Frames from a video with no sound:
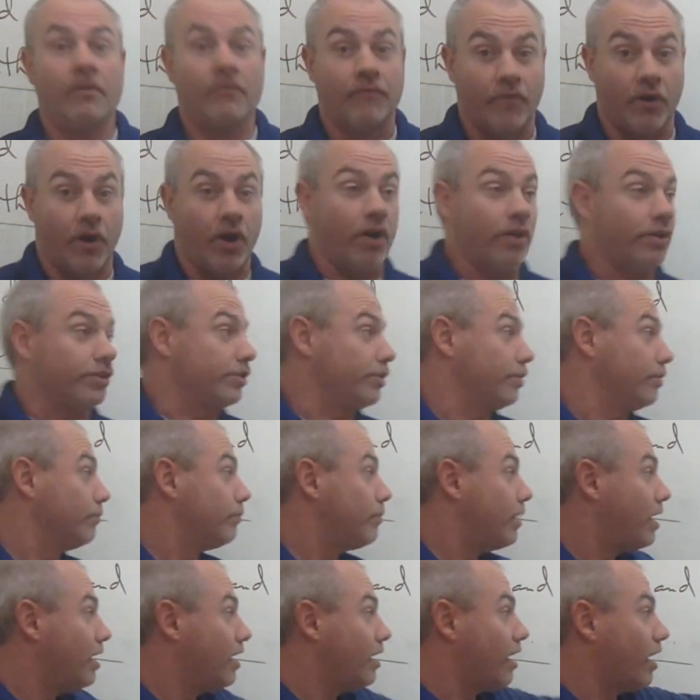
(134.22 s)
volume
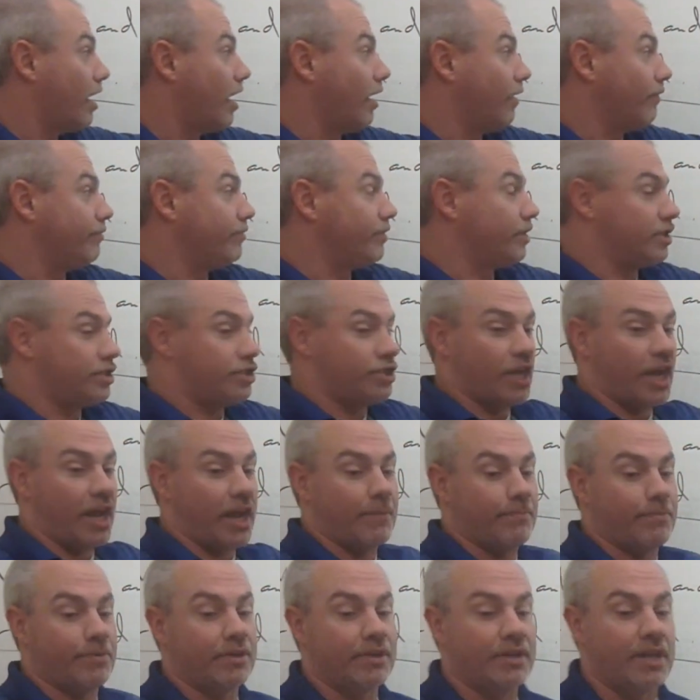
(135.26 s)
of the
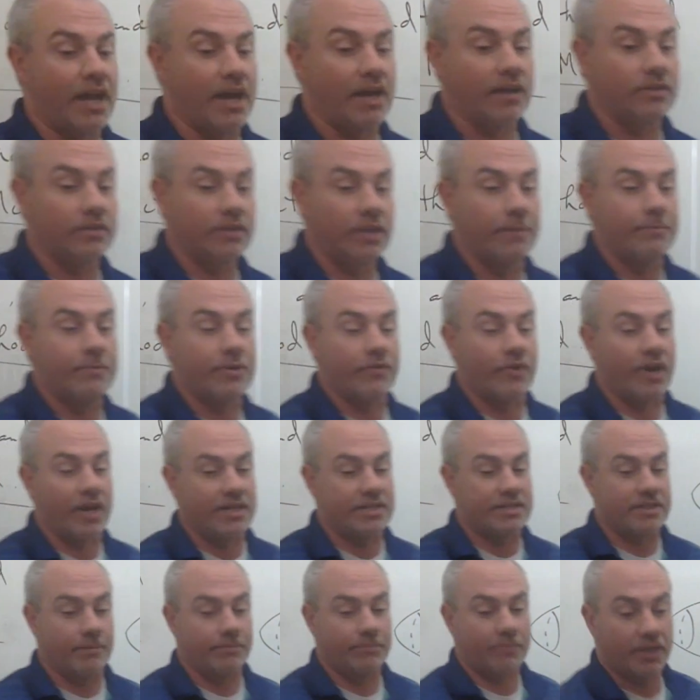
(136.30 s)
shape. Now let me
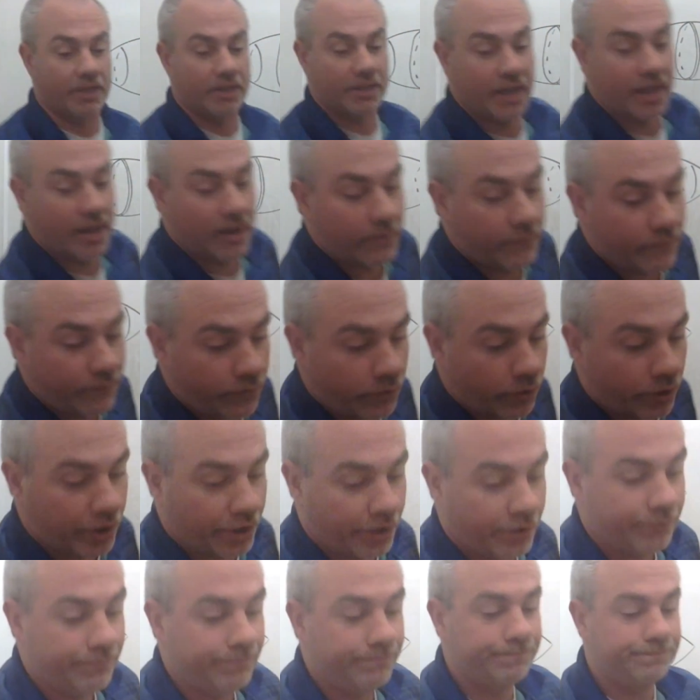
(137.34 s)
write something down for
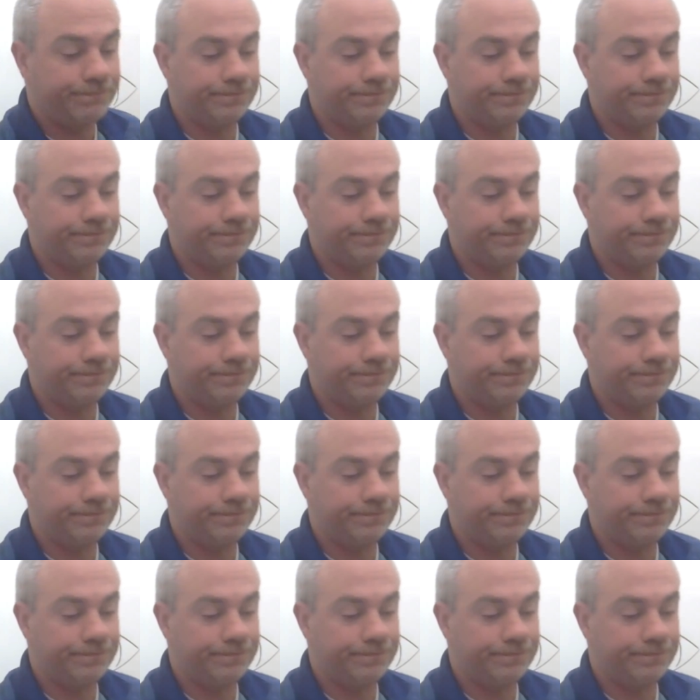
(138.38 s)
you.